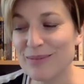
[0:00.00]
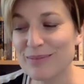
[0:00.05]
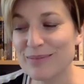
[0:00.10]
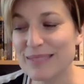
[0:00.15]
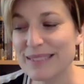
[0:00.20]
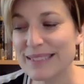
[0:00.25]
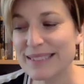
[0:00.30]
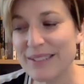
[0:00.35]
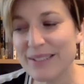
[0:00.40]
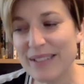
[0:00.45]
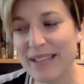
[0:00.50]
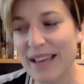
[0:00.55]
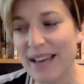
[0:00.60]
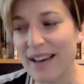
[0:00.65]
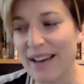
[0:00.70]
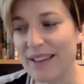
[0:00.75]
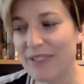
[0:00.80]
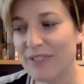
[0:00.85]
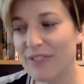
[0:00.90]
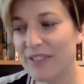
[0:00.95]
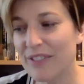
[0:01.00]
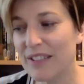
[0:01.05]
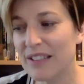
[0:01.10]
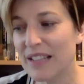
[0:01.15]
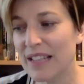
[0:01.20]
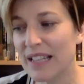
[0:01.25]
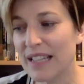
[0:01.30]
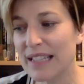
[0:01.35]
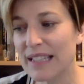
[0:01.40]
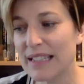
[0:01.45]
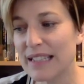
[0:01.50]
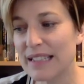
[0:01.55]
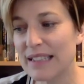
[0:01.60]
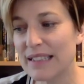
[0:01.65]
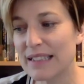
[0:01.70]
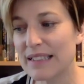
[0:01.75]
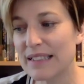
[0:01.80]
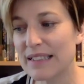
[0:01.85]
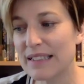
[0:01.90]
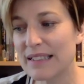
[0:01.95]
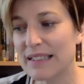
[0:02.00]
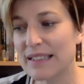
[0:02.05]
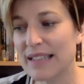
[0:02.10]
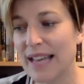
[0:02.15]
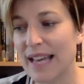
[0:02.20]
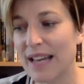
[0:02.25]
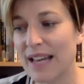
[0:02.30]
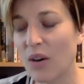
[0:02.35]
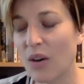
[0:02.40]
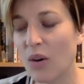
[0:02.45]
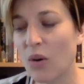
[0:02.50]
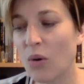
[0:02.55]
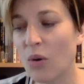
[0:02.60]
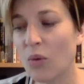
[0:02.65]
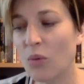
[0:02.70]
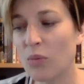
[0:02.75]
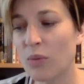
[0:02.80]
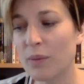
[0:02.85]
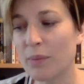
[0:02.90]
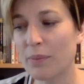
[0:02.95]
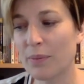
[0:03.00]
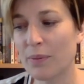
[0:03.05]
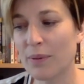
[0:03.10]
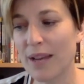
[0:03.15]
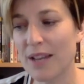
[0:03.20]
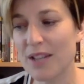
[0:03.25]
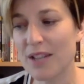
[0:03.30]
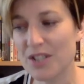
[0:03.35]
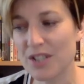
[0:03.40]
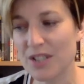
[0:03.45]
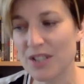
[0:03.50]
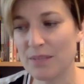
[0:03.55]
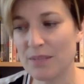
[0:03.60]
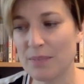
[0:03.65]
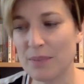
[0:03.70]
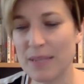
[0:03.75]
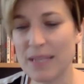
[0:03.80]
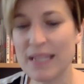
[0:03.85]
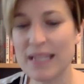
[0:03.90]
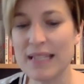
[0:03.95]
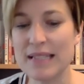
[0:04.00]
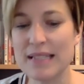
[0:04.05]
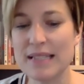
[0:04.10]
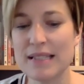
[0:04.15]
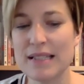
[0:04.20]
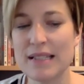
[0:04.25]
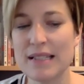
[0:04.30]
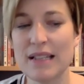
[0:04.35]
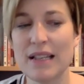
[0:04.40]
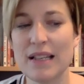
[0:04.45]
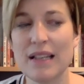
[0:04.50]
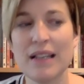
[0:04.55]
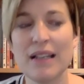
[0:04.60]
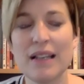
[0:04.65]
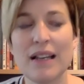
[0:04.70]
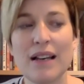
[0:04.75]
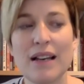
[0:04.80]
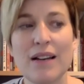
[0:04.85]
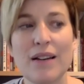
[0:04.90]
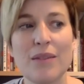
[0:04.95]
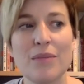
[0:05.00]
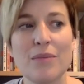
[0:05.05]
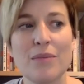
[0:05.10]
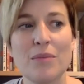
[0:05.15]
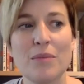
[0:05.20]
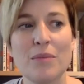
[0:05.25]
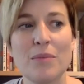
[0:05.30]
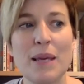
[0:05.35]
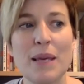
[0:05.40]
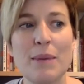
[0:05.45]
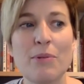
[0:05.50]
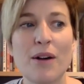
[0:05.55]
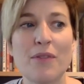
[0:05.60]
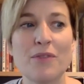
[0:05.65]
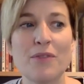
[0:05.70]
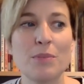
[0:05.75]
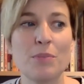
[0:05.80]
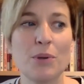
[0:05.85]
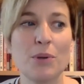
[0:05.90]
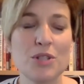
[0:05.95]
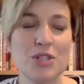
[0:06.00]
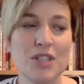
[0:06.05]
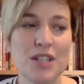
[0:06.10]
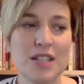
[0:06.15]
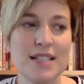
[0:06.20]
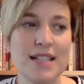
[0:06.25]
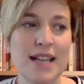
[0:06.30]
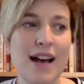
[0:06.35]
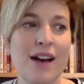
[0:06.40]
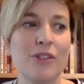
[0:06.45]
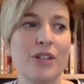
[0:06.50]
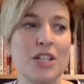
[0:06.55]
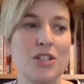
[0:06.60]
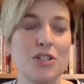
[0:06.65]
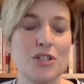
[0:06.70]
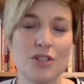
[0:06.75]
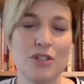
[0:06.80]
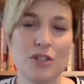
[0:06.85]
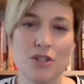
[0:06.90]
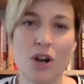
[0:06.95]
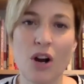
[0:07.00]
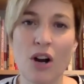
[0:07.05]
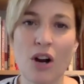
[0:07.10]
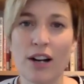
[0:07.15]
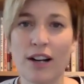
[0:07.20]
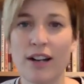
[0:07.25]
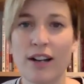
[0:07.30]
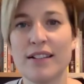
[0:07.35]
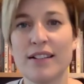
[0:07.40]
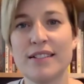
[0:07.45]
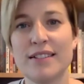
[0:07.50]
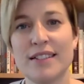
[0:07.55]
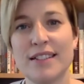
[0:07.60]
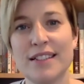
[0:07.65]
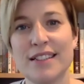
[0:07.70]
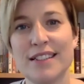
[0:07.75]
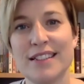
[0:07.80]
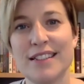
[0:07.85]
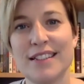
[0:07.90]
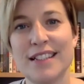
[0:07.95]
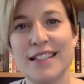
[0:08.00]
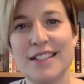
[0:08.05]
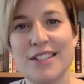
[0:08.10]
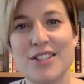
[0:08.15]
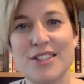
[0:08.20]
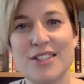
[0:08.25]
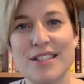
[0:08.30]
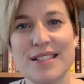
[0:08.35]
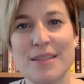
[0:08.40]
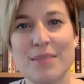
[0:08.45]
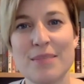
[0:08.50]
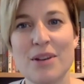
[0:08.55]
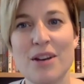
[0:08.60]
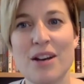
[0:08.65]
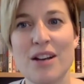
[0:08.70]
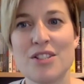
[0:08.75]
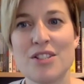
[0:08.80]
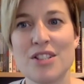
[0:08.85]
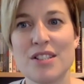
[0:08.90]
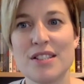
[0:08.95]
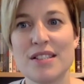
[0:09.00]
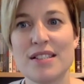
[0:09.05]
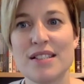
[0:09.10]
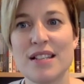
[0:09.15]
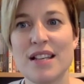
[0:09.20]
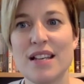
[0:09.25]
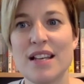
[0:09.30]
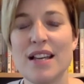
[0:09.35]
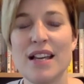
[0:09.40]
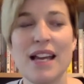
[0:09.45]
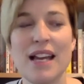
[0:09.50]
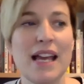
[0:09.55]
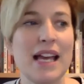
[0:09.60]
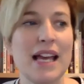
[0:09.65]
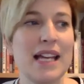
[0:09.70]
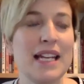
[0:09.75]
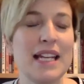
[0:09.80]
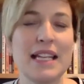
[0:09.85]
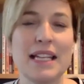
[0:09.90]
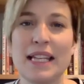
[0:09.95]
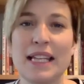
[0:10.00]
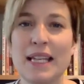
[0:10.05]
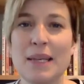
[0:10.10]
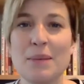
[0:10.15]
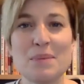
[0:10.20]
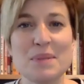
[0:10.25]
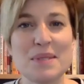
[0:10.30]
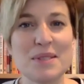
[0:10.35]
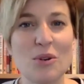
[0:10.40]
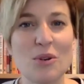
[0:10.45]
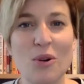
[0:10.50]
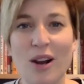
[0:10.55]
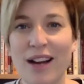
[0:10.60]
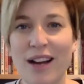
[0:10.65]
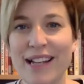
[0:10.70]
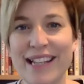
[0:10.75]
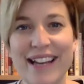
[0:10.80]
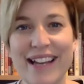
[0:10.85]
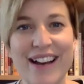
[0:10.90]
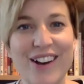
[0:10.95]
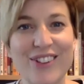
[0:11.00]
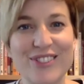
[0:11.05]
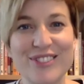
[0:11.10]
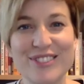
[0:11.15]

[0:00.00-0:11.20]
so yeah, I feel like that whole repression piece, people have to push that down into the dark, into the subconscious, and it keeps crying out,